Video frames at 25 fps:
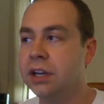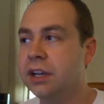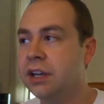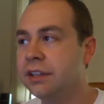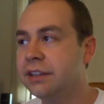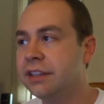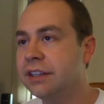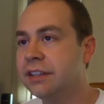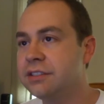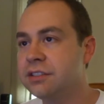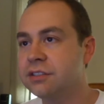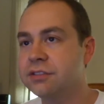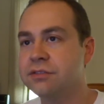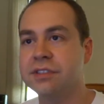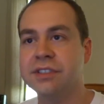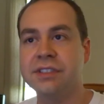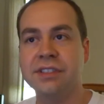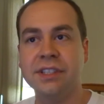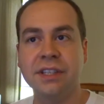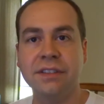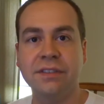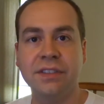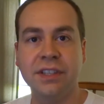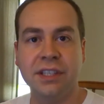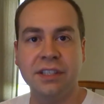that I just
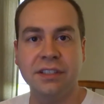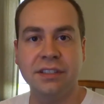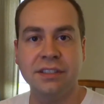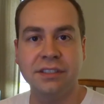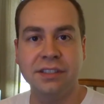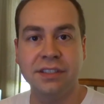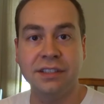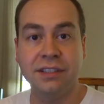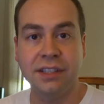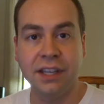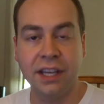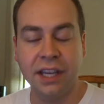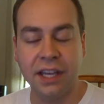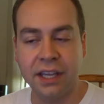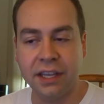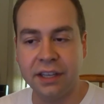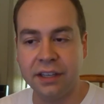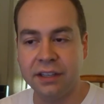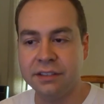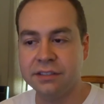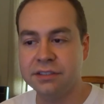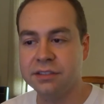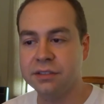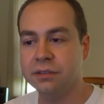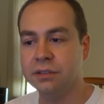received in
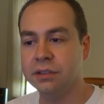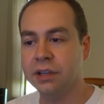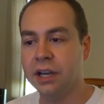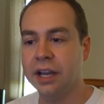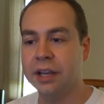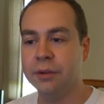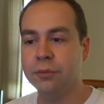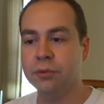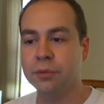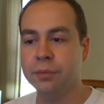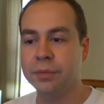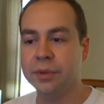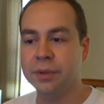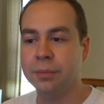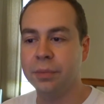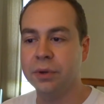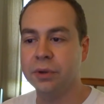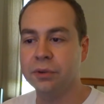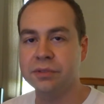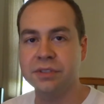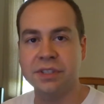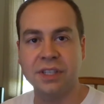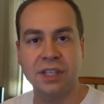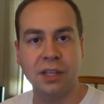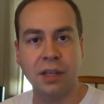today, so I will be
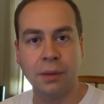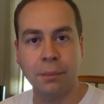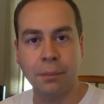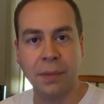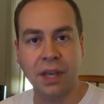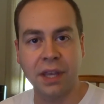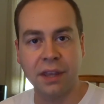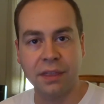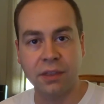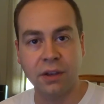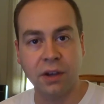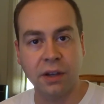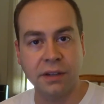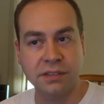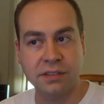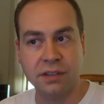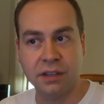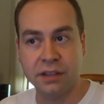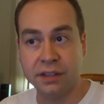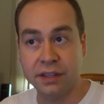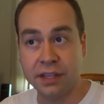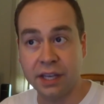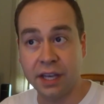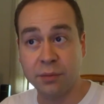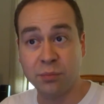posting my thoughts
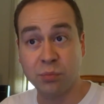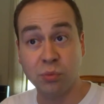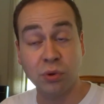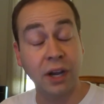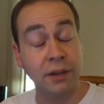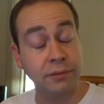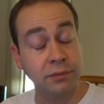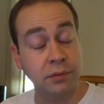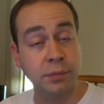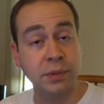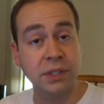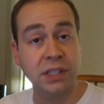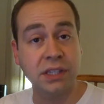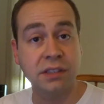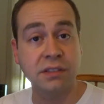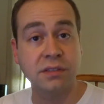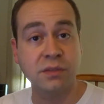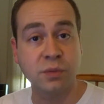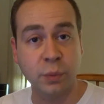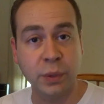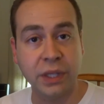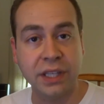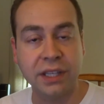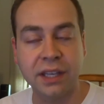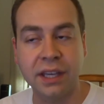on that probably
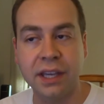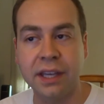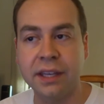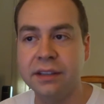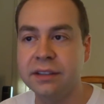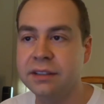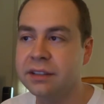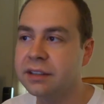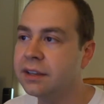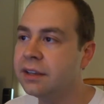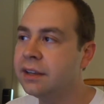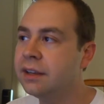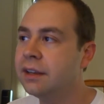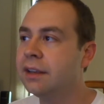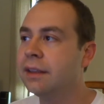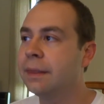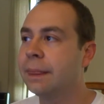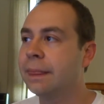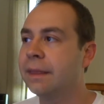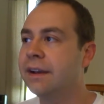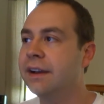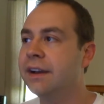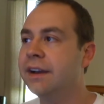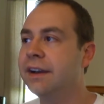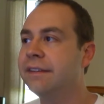this weekend,
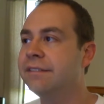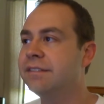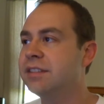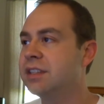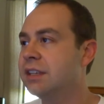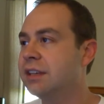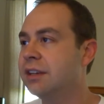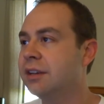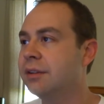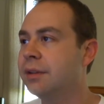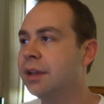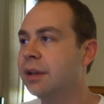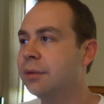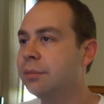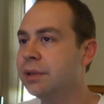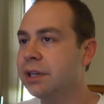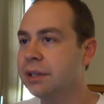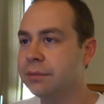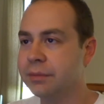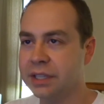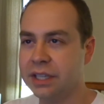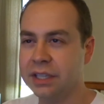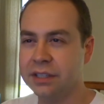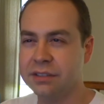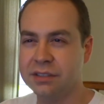and then I'll
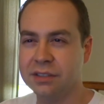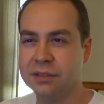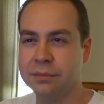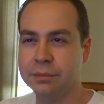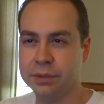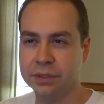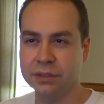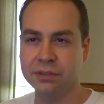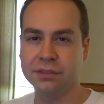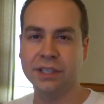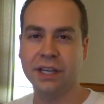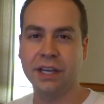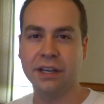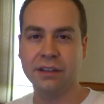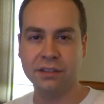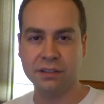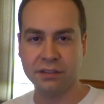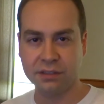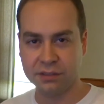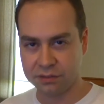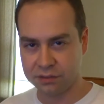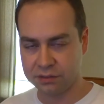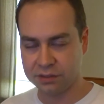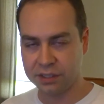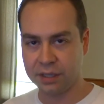probably actually build out a
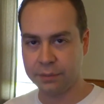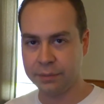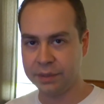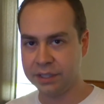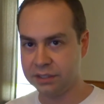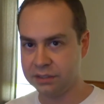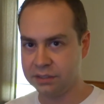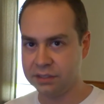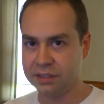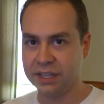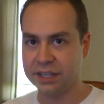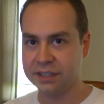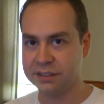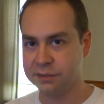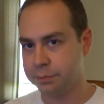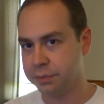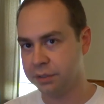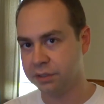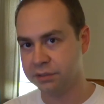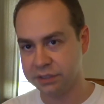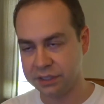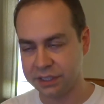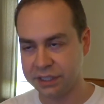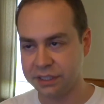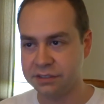little MATX
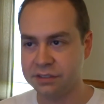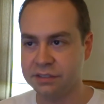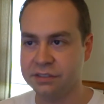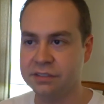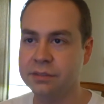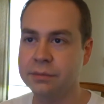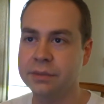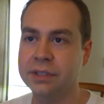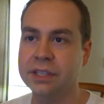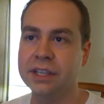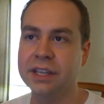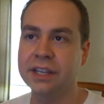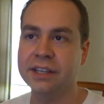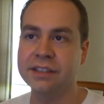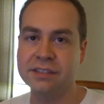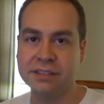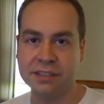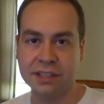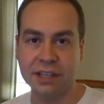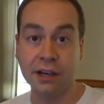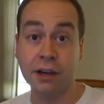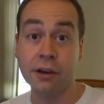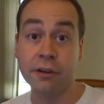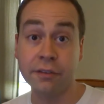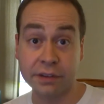build in it just so we can kind of
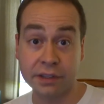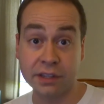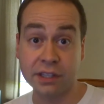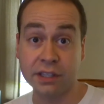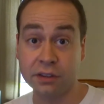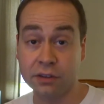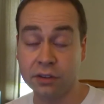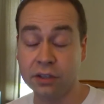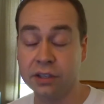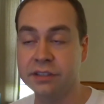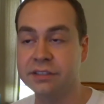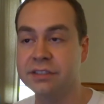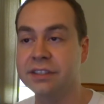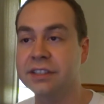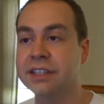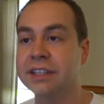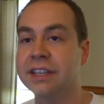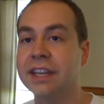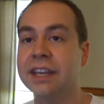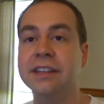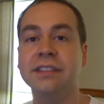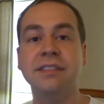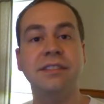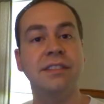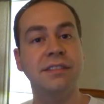see how everything looks in the
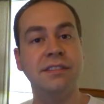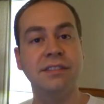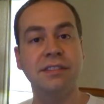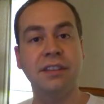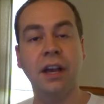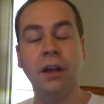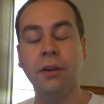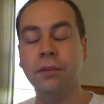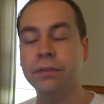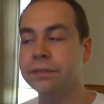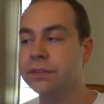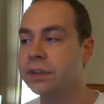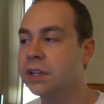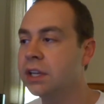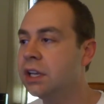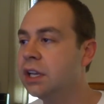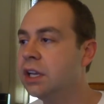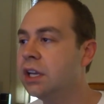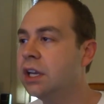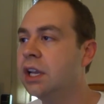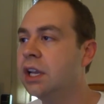case itself.